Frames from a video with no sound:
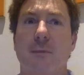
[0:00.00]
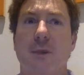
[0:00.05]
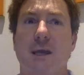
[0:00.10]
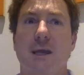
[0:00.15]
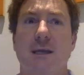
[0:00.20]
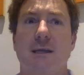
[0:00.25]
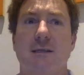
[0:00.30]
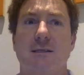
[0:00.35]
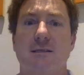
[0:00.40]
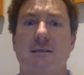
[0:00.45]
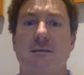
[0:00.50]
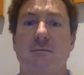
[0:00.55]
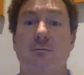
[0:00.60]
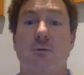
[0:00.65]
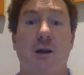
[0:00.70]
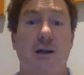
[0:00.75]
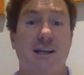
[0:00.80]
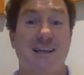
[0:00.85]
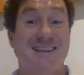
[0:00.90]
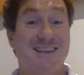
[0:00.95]
It's
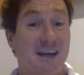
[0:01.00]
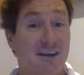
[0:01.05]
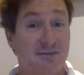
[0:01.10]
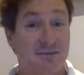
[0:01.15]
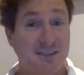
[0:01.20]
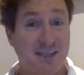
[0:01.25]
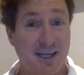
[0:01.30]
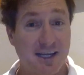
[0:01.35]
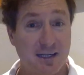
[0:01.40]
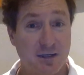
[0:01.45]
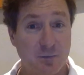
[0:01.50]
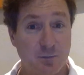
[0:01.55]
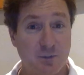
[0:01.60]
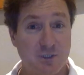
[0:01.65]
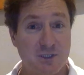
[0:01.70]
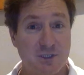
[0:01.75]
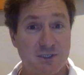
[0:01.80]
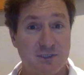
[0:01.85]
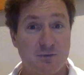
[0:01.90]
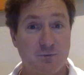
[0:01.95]
right near Dufftown,
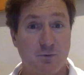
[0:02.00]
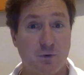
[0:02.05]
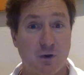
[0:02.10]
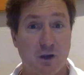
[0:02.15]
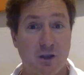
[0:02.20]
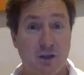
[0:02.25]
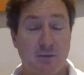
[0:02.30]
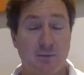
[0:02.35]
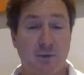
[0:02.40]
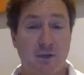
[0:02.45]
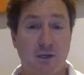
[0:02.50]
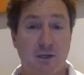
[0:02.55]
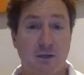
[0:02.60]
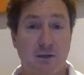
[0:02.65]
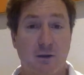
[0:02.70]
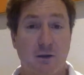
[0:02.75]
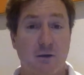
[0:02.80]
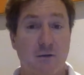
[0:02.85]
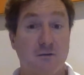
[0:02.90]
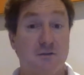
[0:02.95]
which is right in the middle
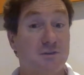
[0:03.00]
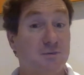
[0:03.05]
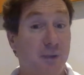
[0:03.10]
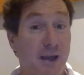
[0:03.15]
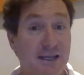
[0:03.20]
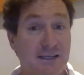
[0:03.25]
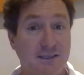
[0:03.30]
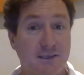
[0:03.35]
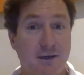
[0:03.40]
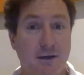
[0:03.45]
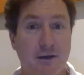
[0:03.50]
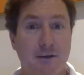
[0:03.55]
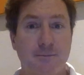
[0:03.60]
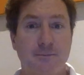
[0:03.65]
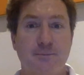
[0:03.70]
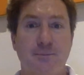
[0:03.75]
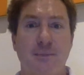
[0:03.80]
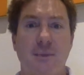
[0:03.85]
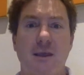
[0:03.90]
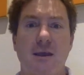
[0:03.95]
of Speyside,
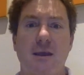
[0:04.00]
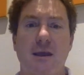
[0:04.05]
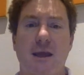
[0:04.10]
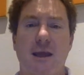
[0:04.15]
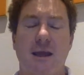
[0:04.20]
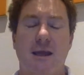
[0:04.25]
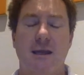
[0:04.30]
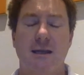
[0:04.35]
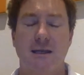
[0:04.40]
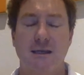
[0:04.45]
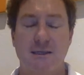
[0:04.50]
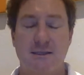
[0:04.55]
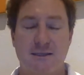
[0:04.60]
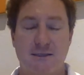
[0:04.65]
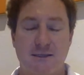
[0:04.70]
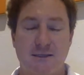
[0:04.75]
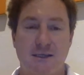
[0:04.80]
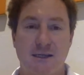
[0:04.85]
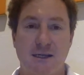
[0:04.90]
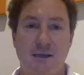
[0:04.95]
and
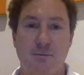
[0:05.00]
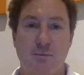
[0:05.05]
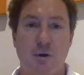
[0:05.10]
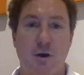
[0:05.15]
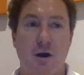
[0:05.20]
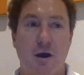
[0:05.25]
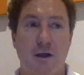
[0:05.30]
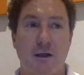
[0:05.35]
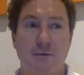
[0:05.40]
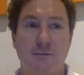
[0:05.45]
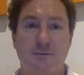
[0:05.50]
it's nearby